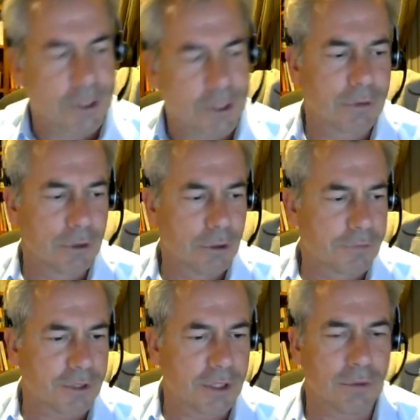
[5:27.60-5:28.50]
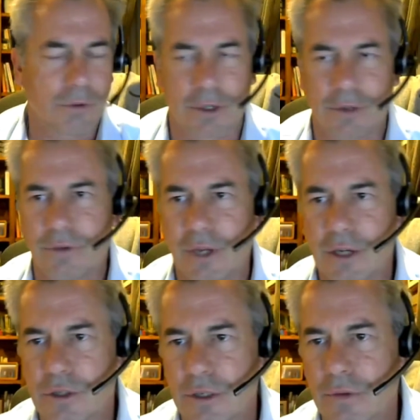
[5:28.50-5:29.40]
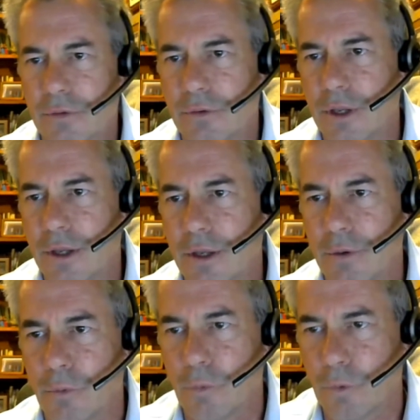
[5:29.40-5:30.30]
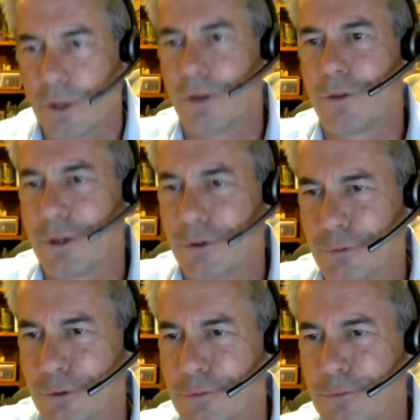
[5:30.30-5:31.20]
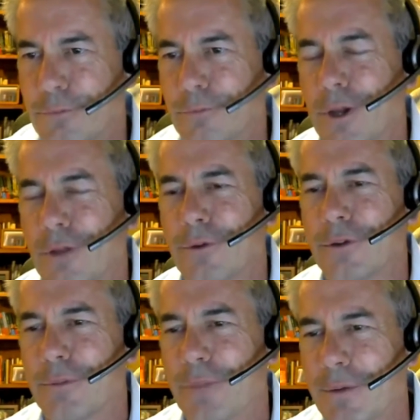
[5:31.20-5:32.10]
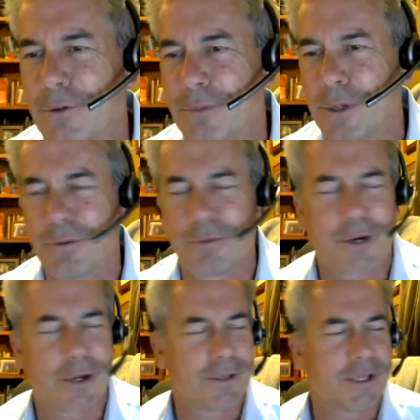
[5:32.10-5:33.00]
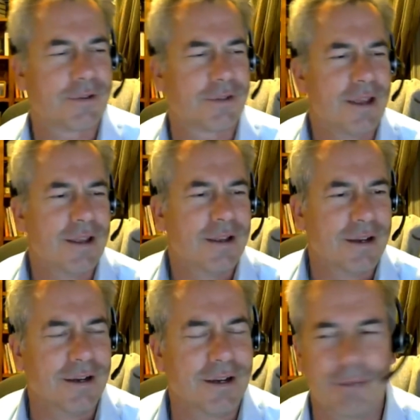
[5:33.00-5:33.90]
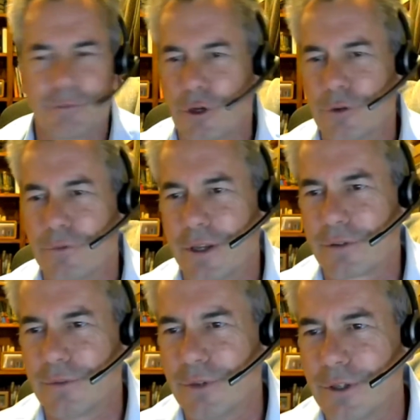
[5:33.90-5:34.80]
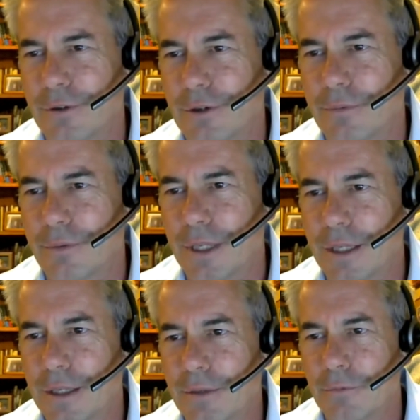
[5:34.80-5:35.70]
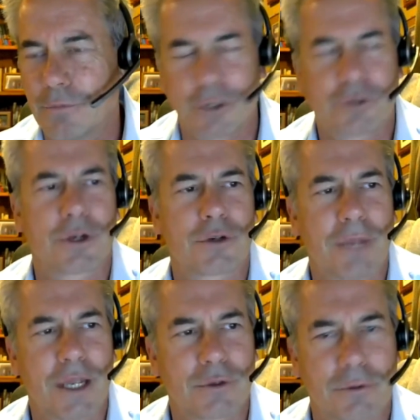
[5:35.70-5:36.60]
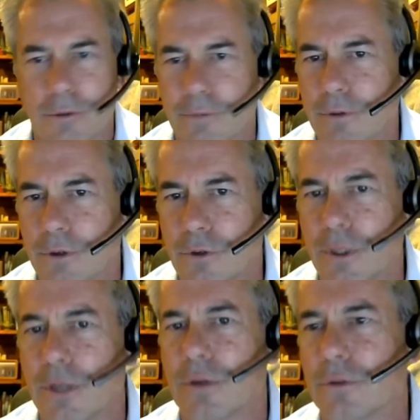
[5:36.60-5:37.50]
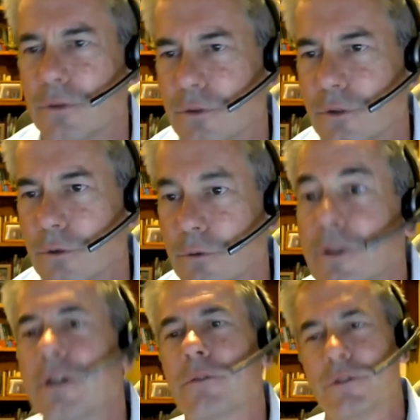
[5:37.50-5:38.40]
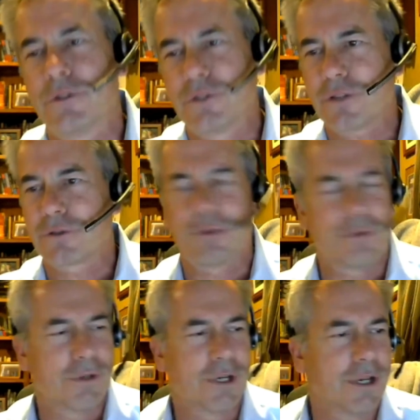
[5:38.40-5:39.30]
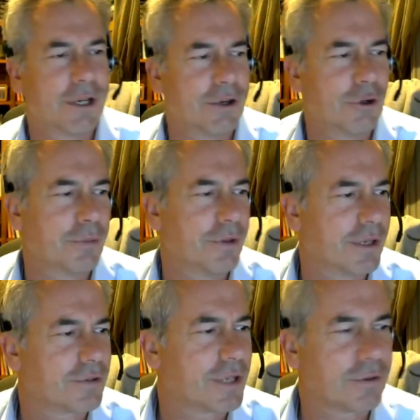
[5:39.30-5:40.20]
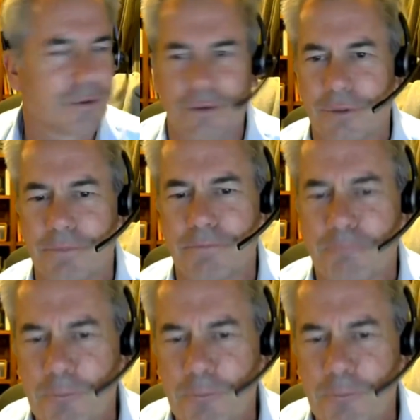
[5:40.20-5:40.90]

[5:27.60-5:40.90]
working groups and organizations. One of the things which relevant to the payments people probably is I'm co-vice convener of the registration management group for 20022, which is also open data standard. So